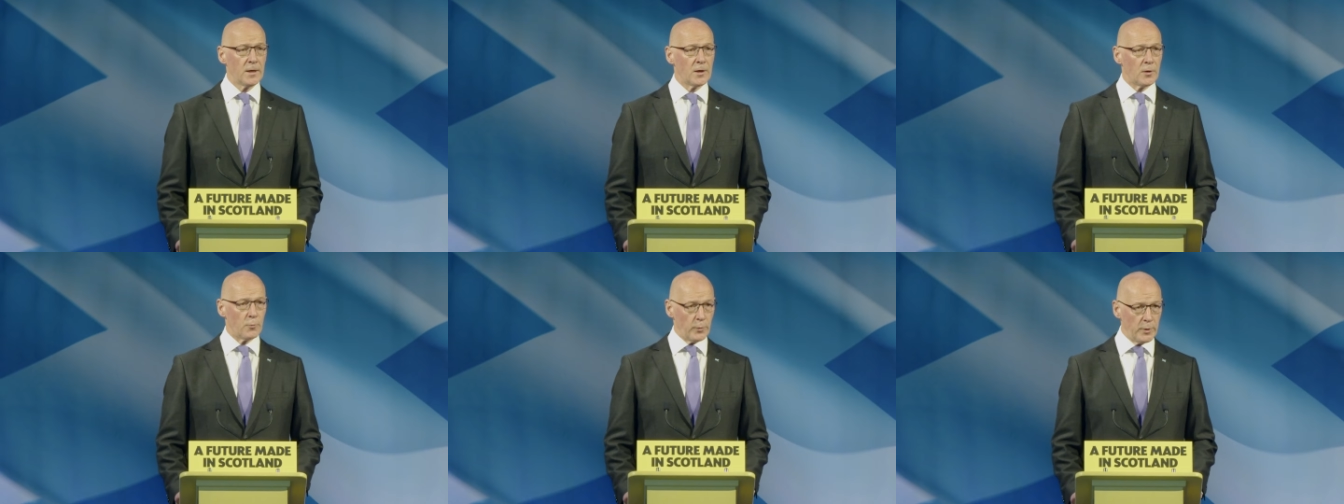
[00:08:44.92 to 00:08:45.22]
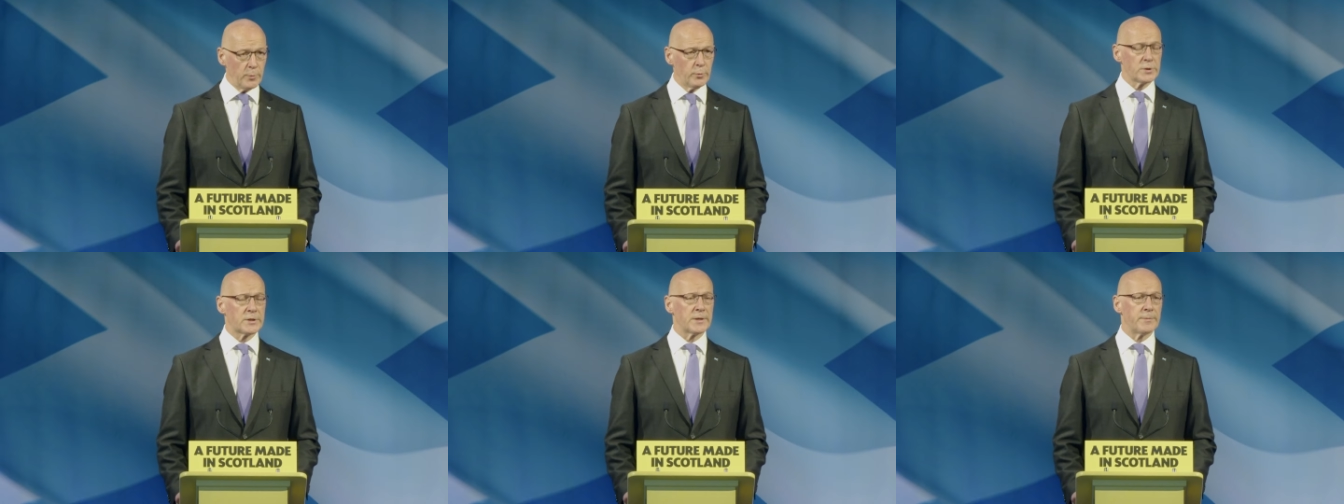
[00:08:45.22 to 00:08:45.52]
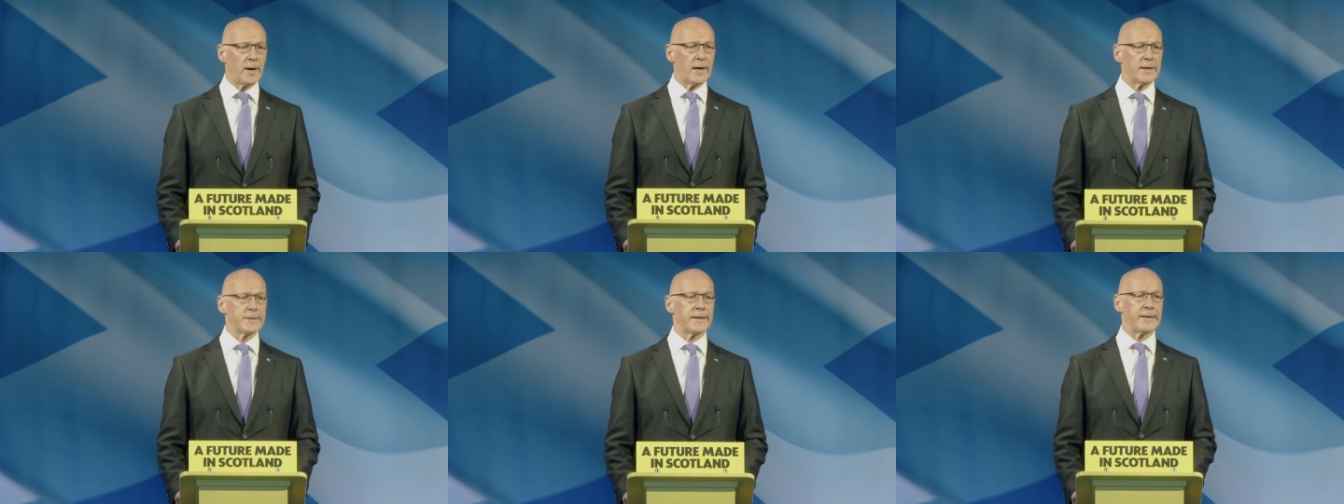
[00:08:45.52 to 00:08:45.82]
We will
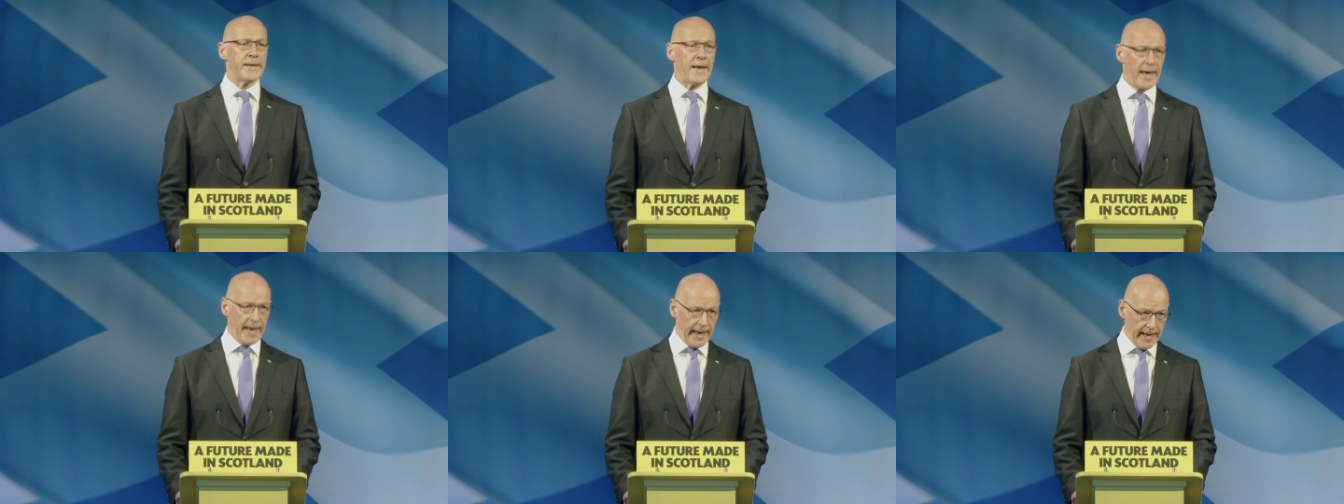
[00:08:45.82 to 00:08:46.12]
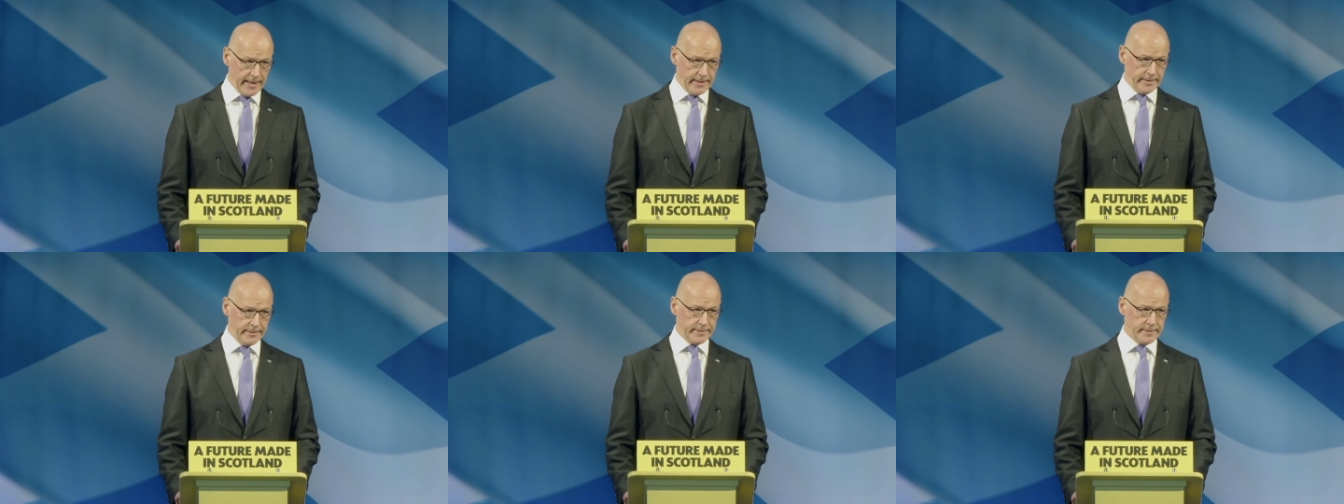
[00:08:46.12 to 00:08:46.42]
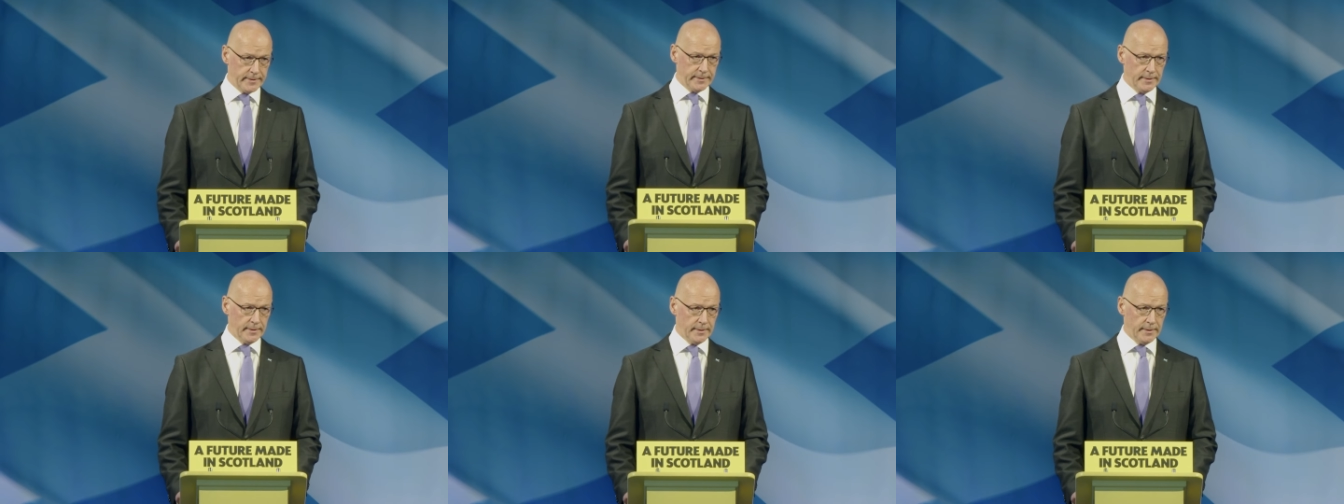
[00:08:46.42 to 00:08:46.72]
demand an
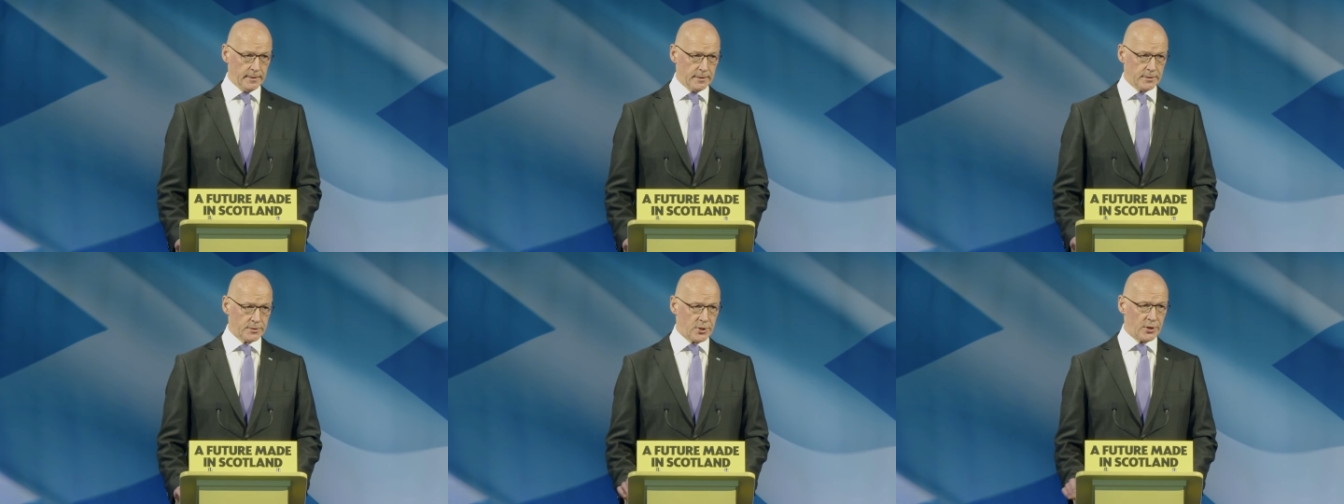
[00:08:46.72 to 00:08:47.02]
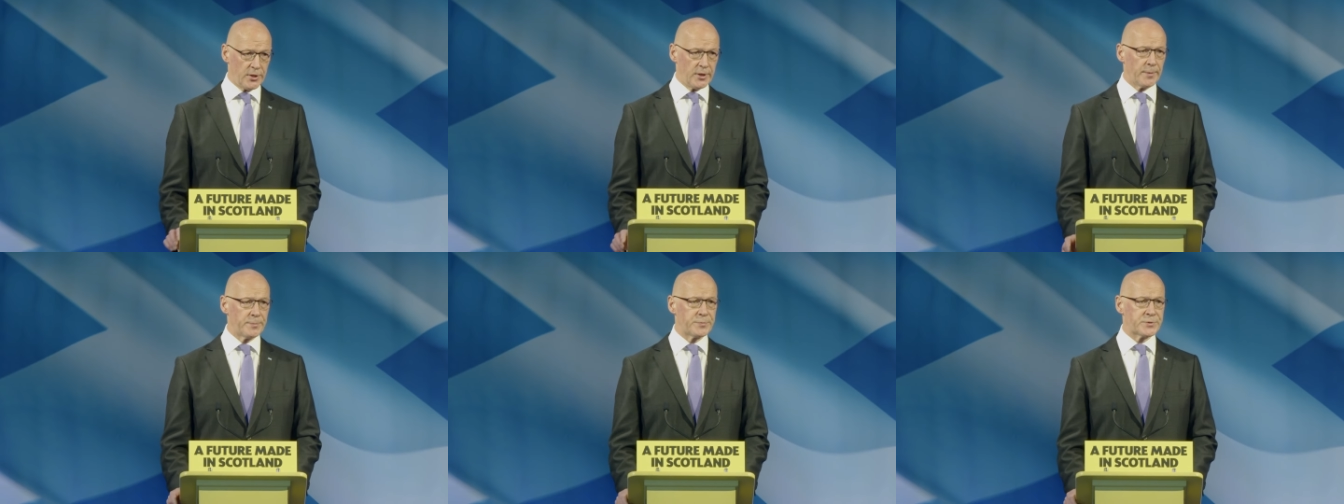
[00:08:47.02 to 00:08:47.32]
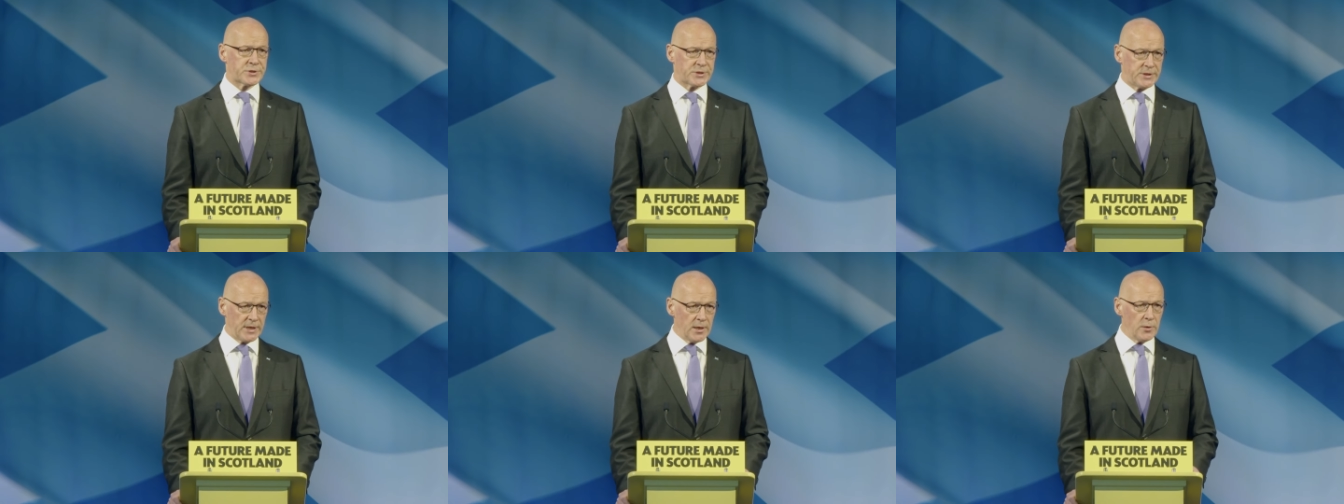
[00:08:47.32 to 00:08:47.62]
end to the
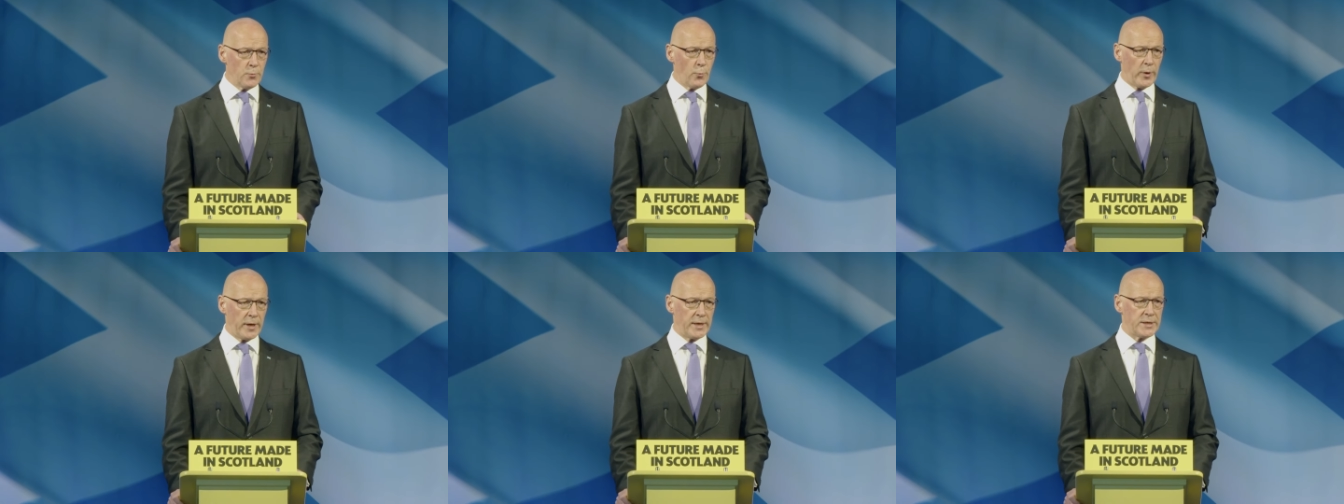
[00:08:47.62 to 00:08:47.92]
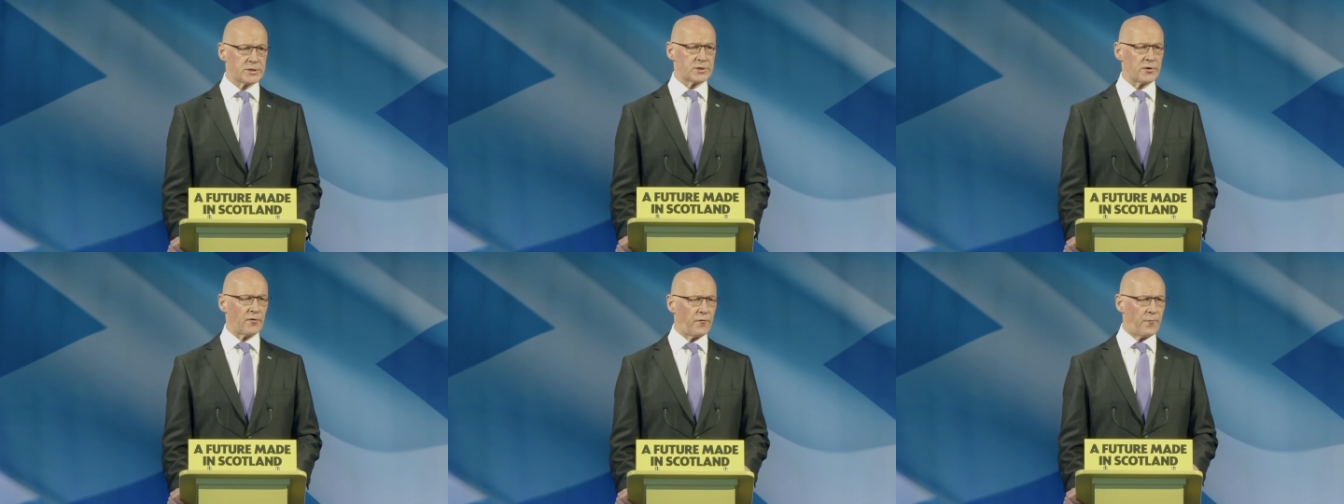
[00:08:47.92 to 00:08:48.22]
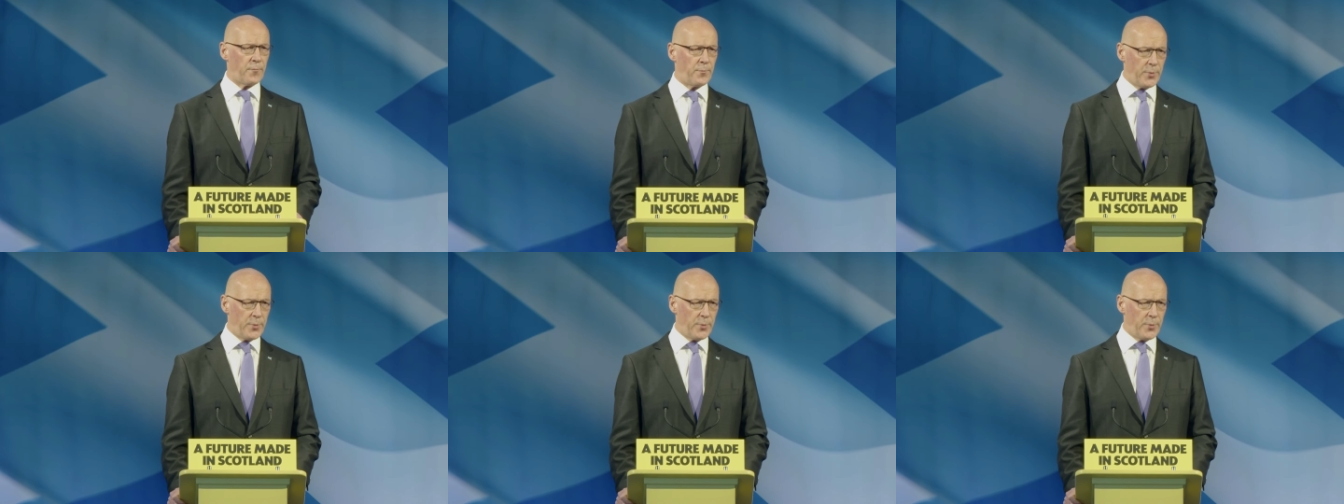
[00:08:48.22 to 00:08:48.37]
obscene waste of